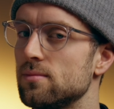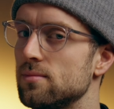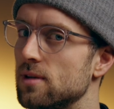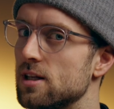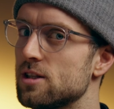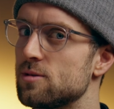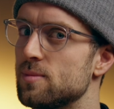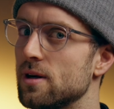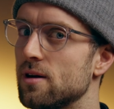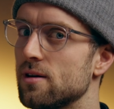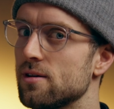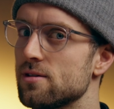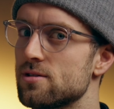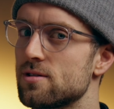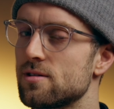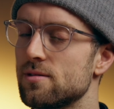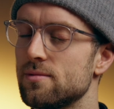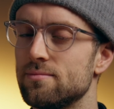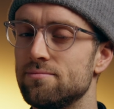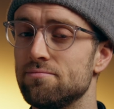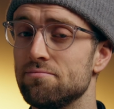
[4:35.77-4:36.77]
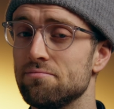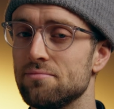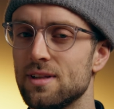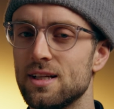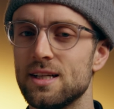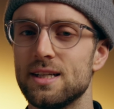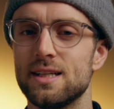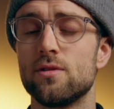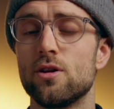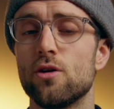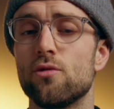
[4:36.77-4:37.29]
Let's be honest.
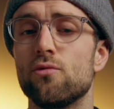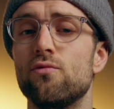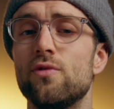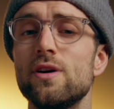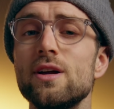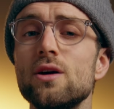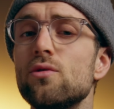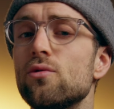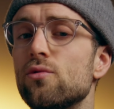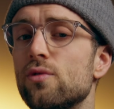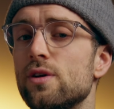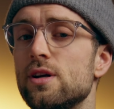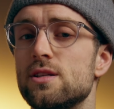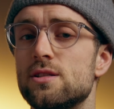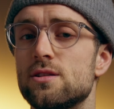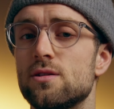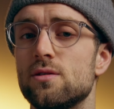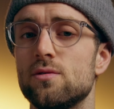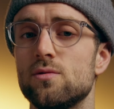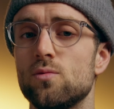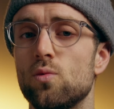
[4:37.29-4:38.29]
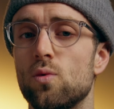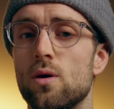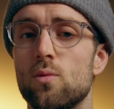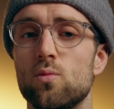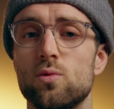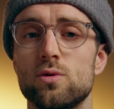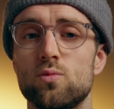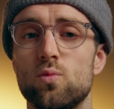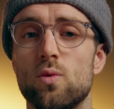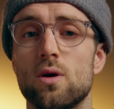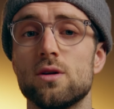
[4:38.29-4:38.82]
The real reason one
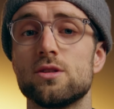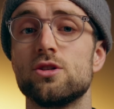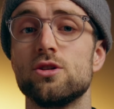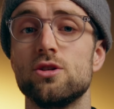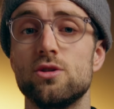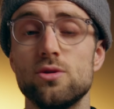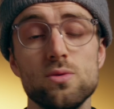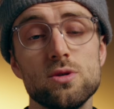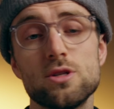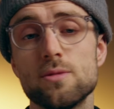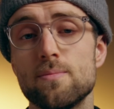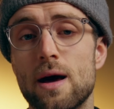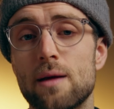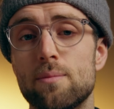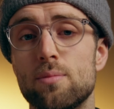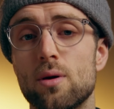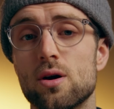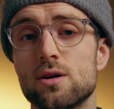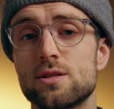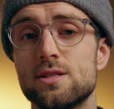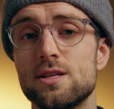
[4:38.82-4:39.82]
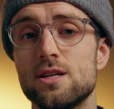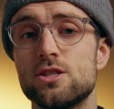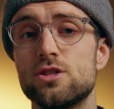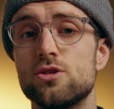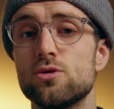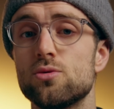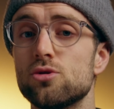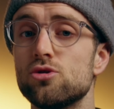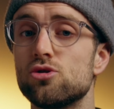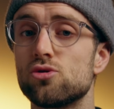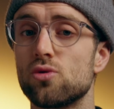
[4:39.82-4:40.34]
would want to use a matte box is to
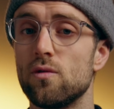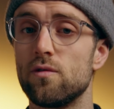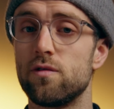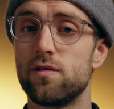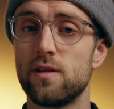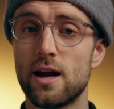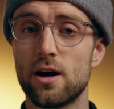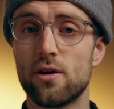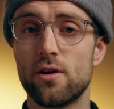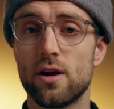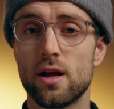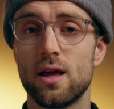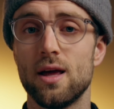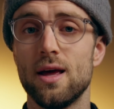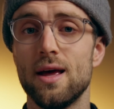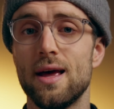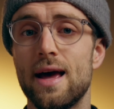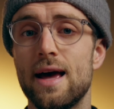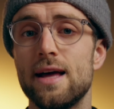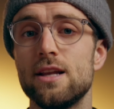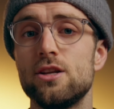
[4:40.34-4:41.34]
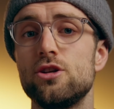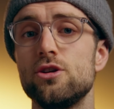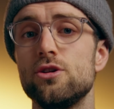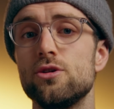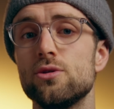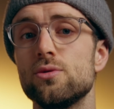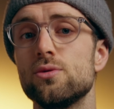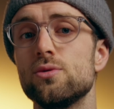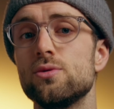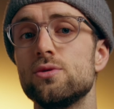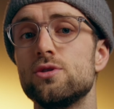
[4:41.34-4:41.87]
control flaring and to
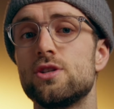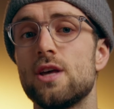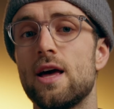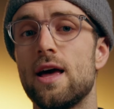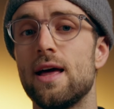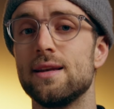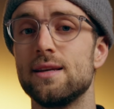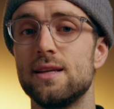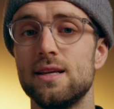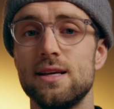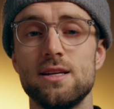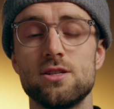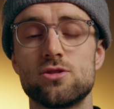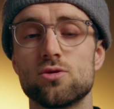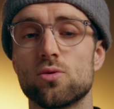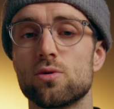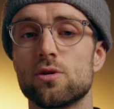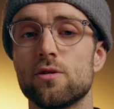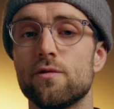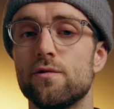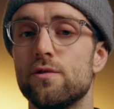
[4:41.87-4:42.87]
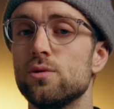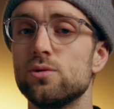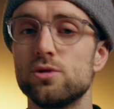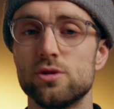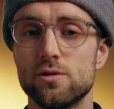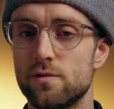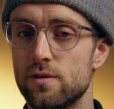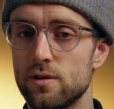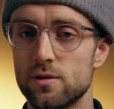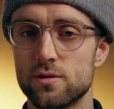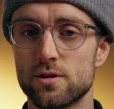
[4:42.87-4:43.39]
use NDs or
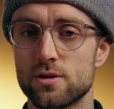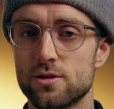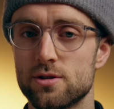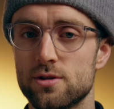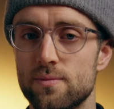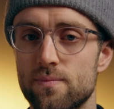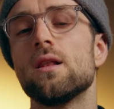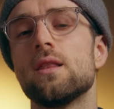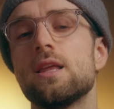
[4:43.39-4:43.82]
diffusion filters.